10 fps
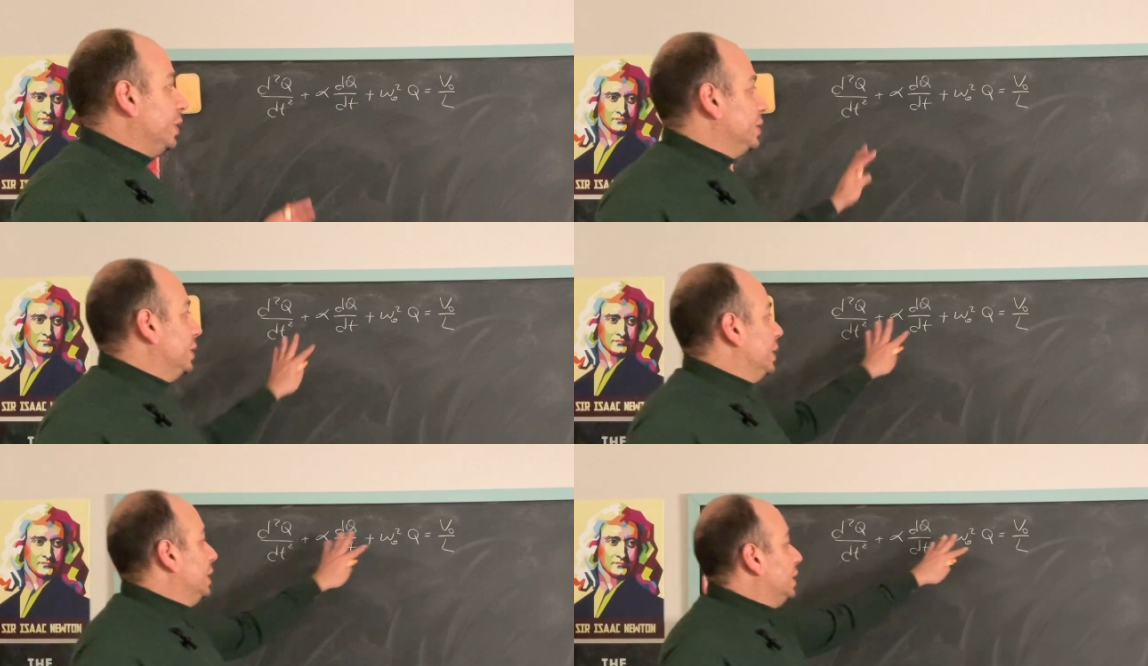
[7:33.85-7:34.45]
Speaker 1: right?
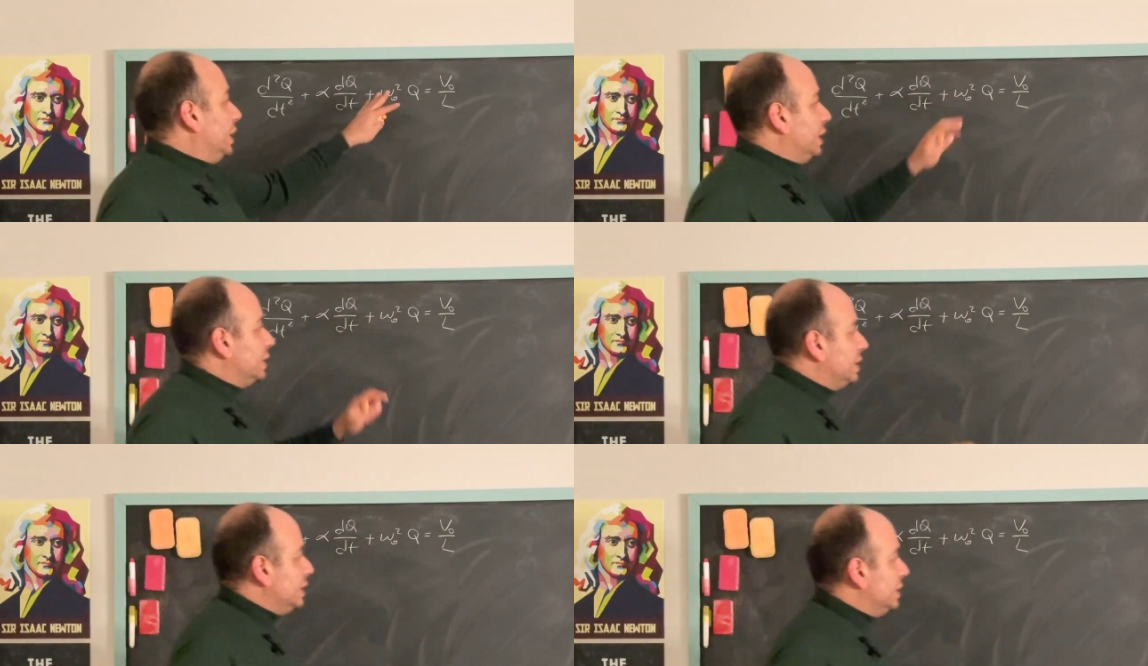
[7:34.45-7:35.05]

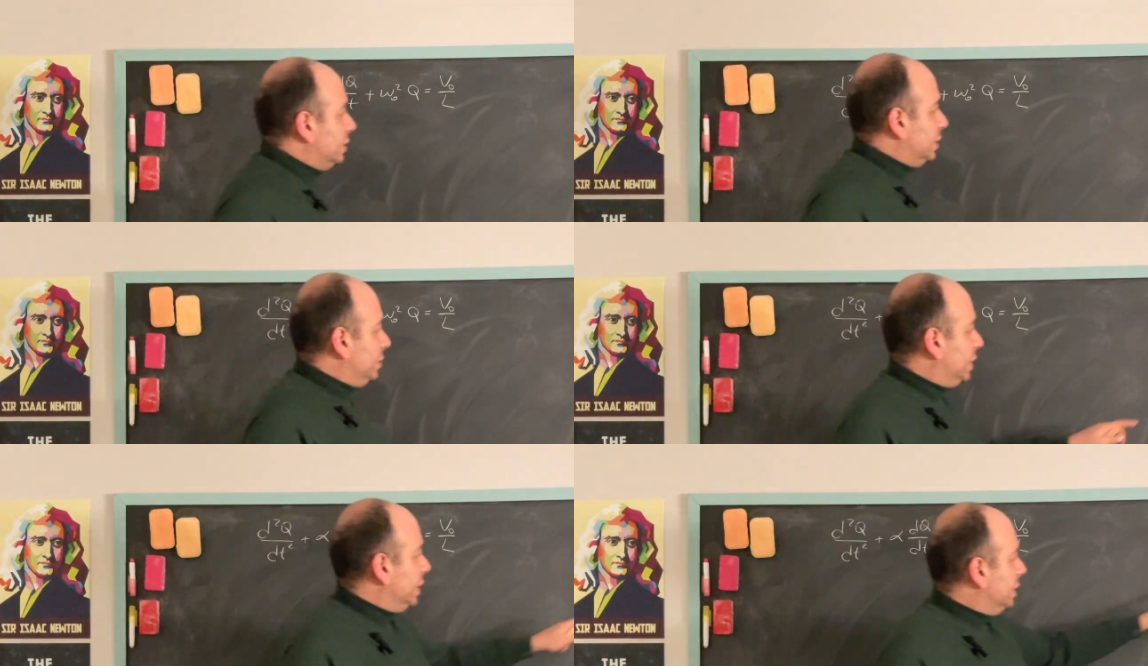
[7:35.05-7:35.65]
And these are
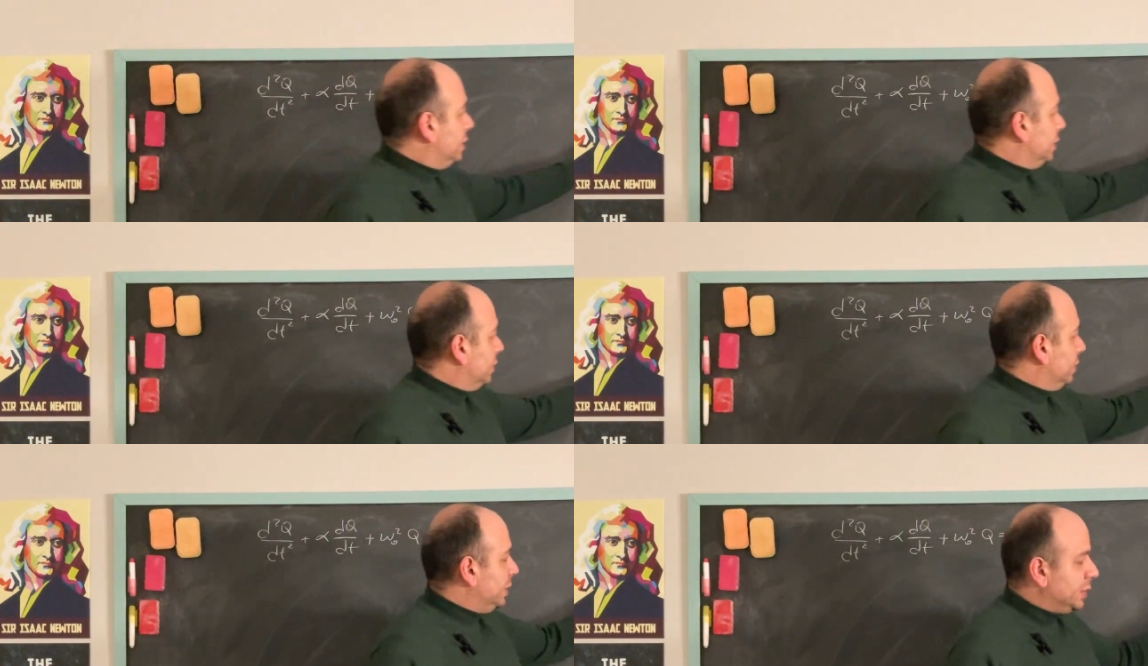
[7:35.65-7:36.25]
my initial
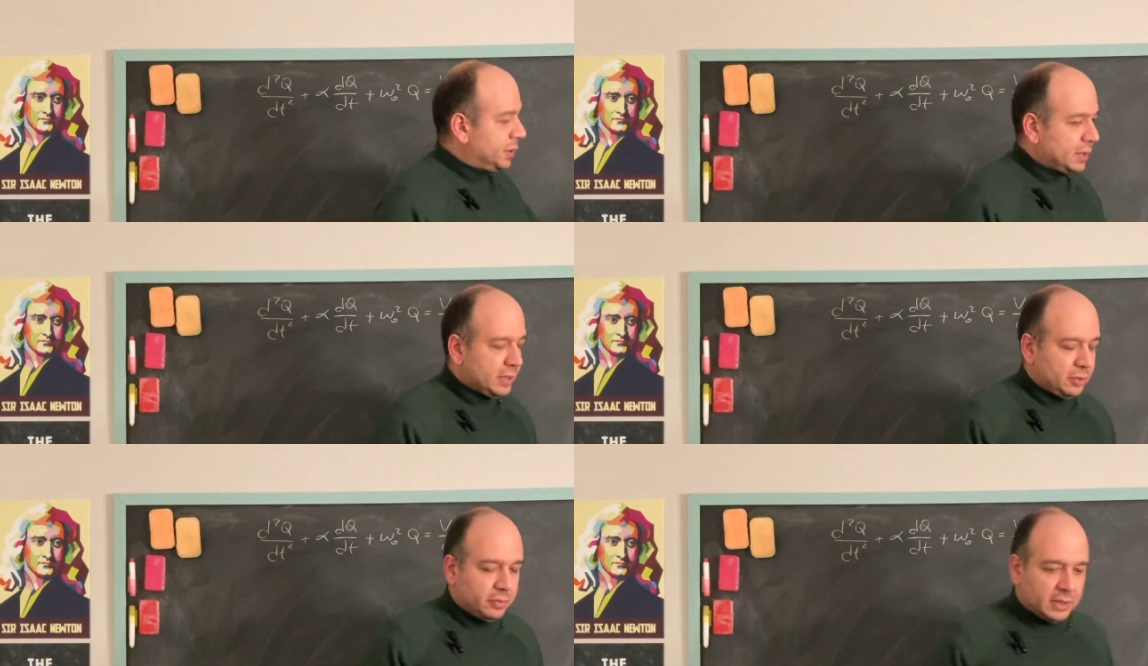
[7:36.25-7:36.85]
conditions.
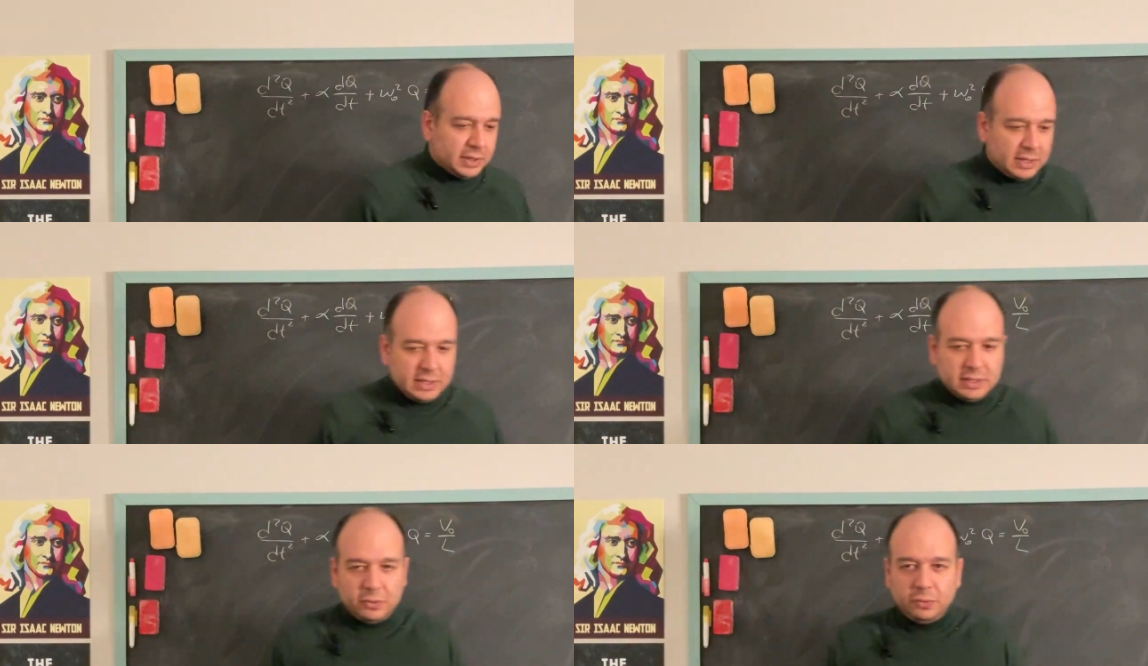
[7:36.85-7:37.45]
So when T
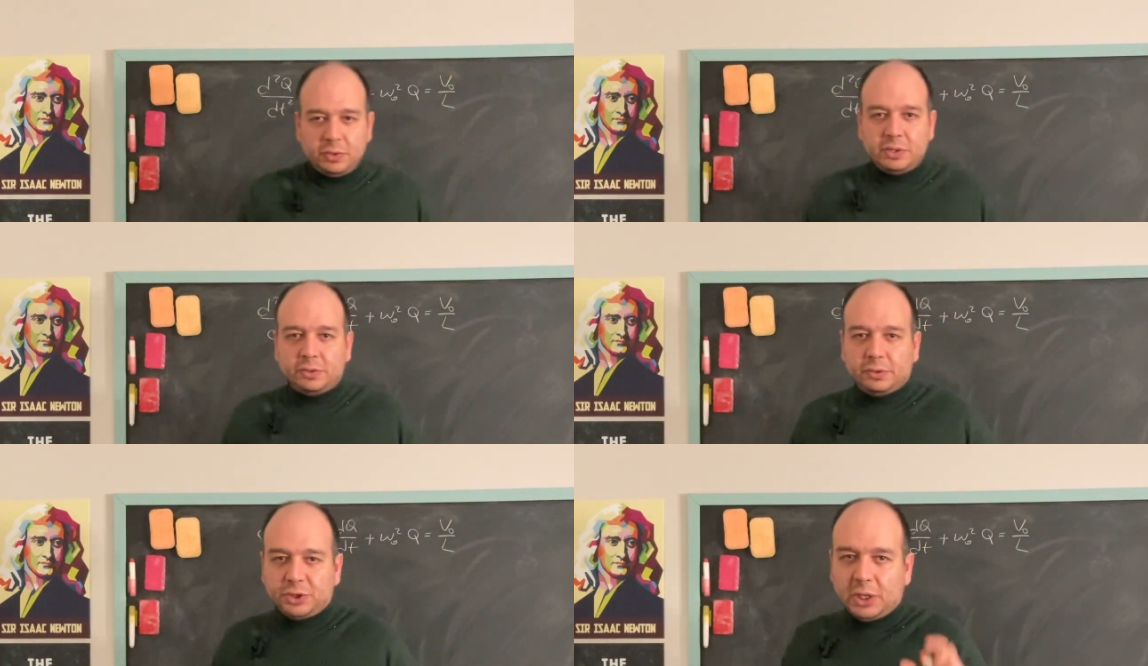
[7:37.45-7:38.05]
is equal to
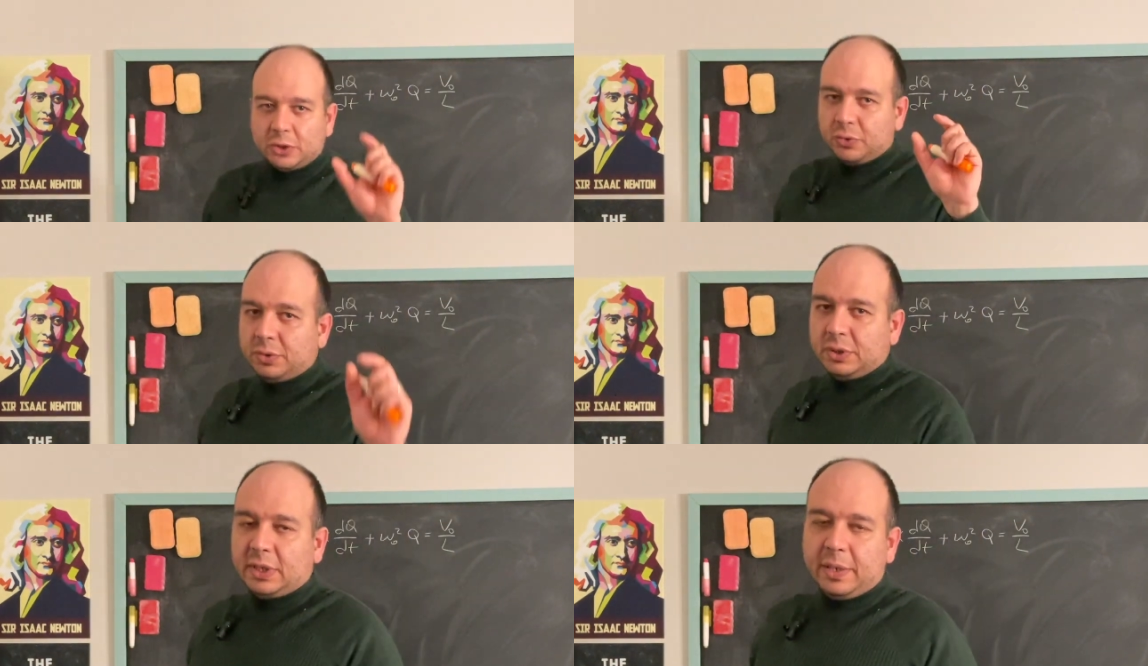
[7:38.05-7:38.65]
zero, charge on
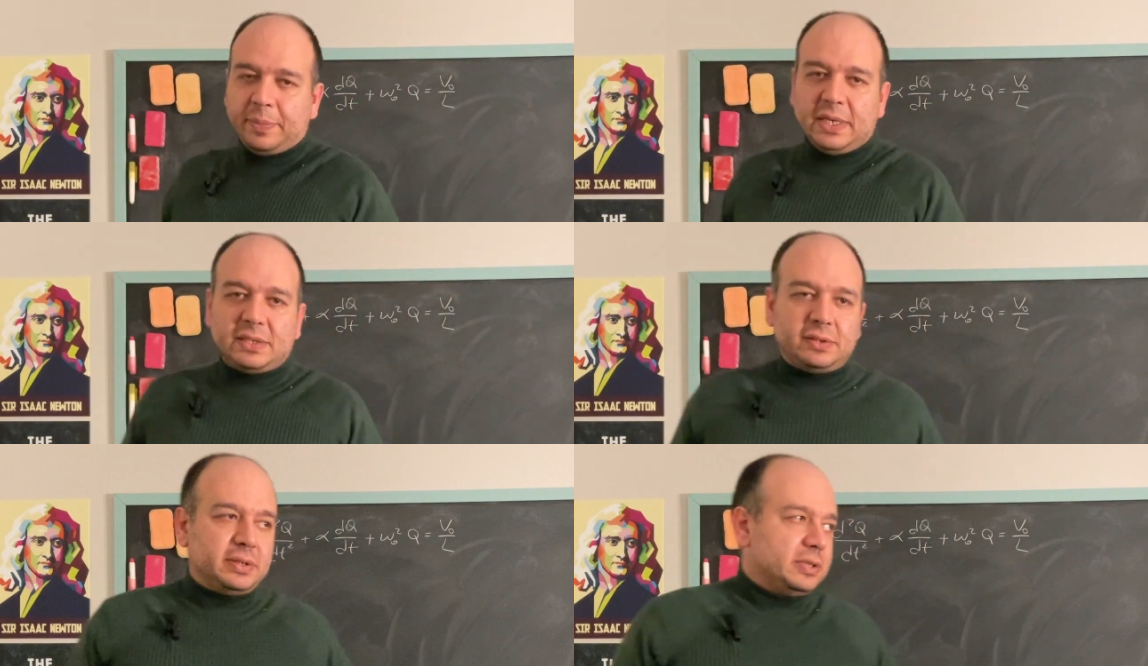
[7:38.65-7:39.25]
the
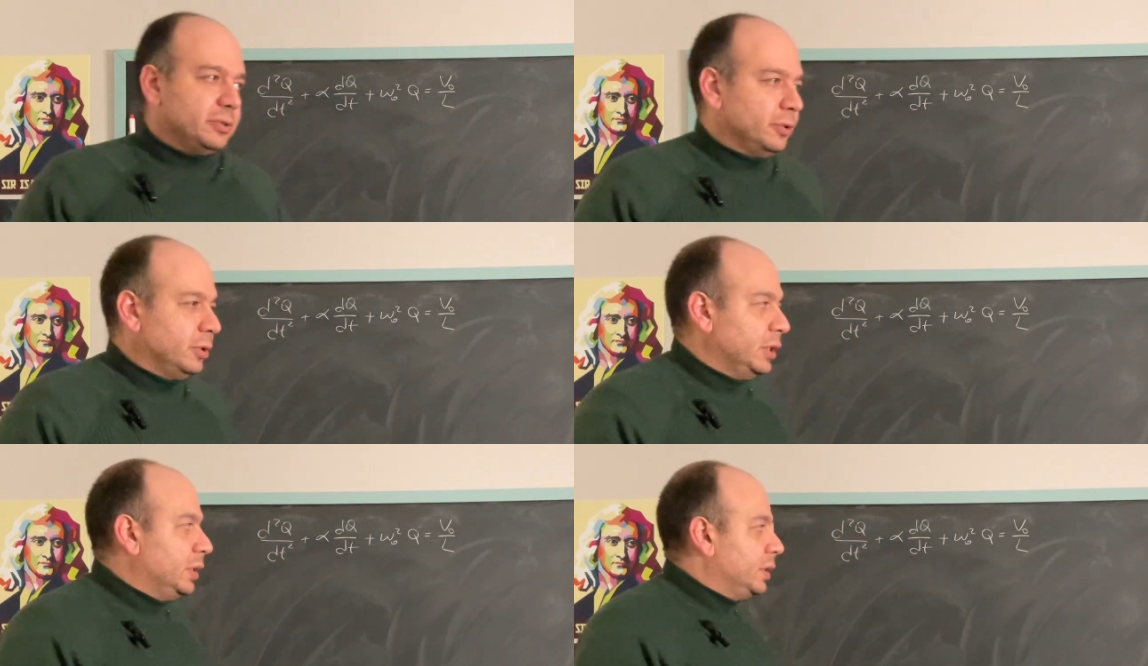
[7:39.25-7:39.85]
capacitor is zero,
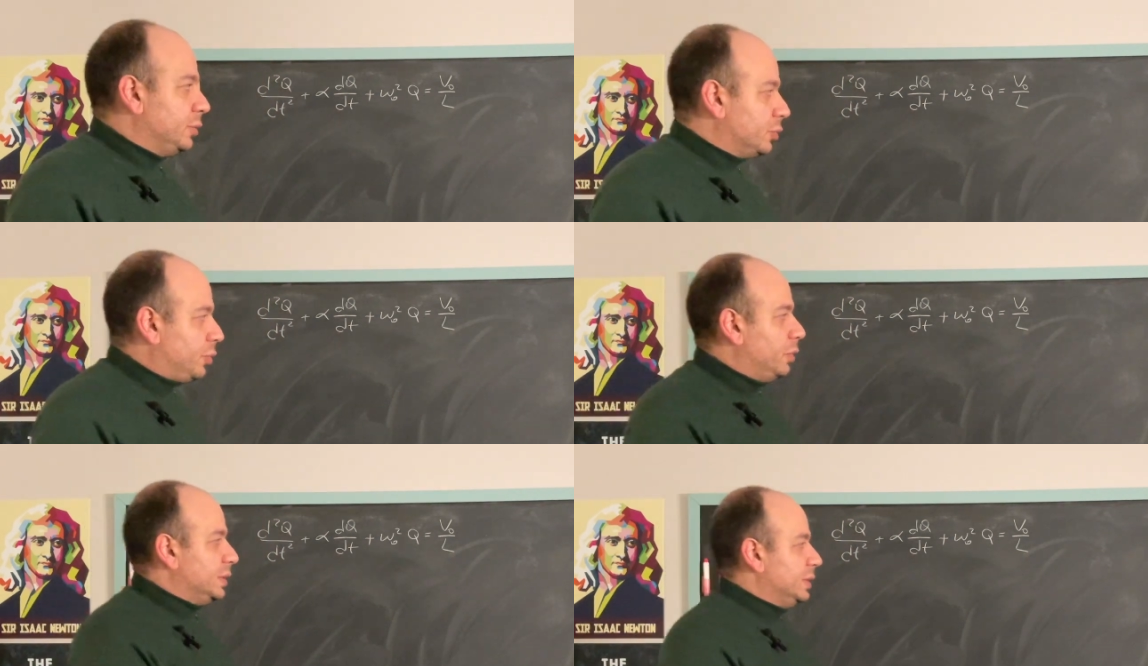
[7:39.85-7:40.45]
the
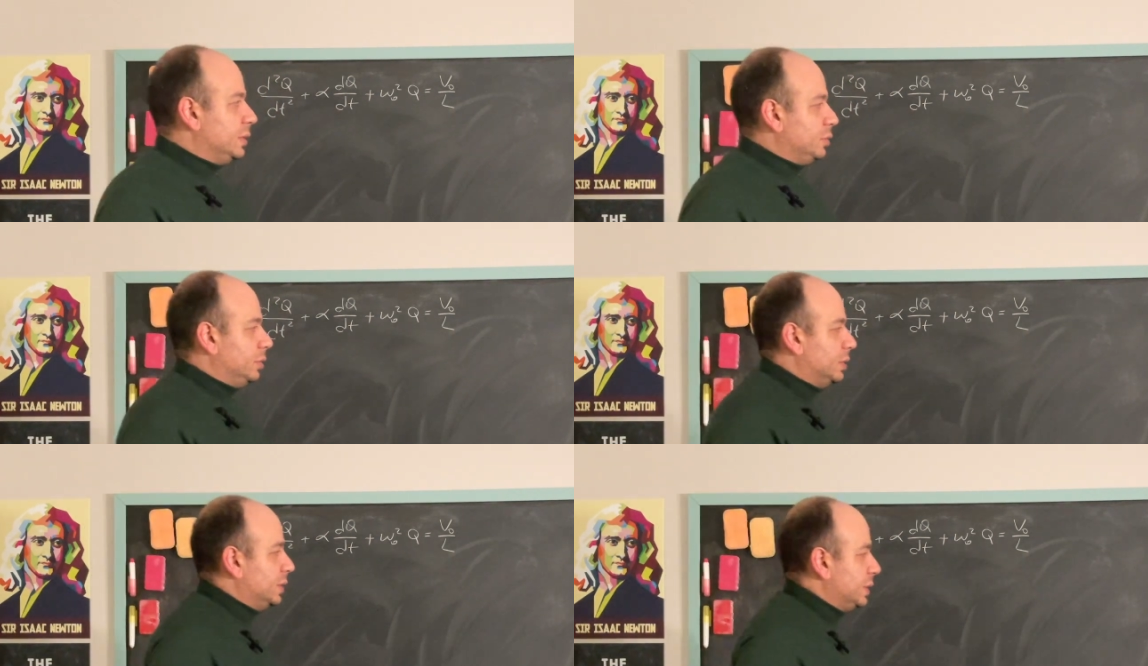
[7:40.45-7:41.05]
current in the
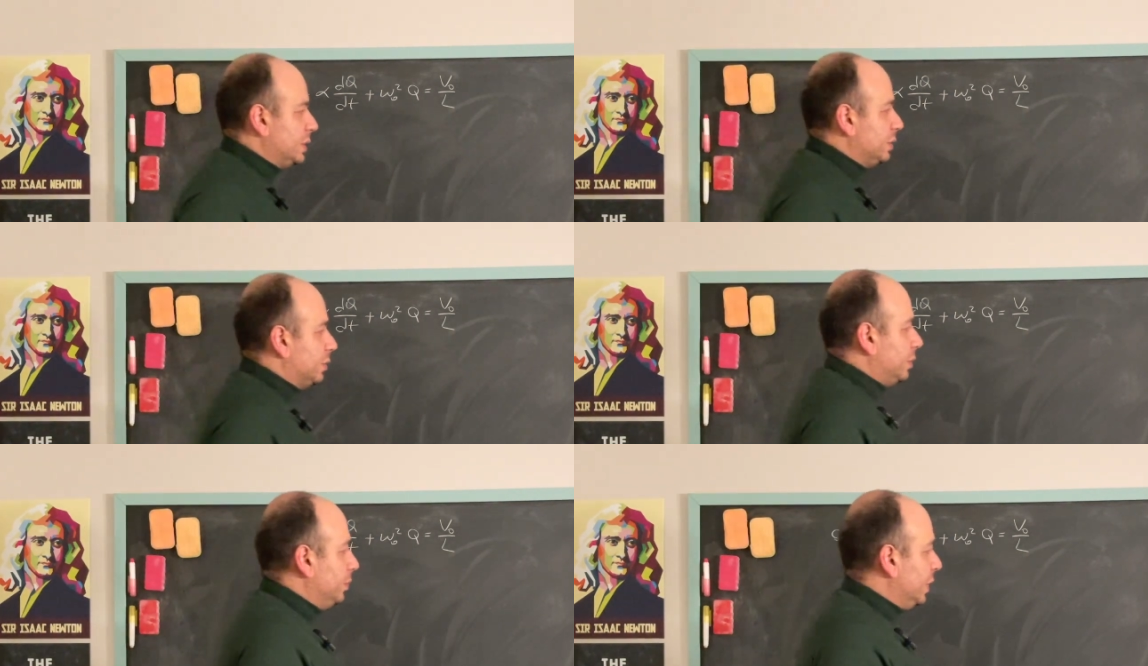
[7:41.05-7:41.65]
circuit is zero.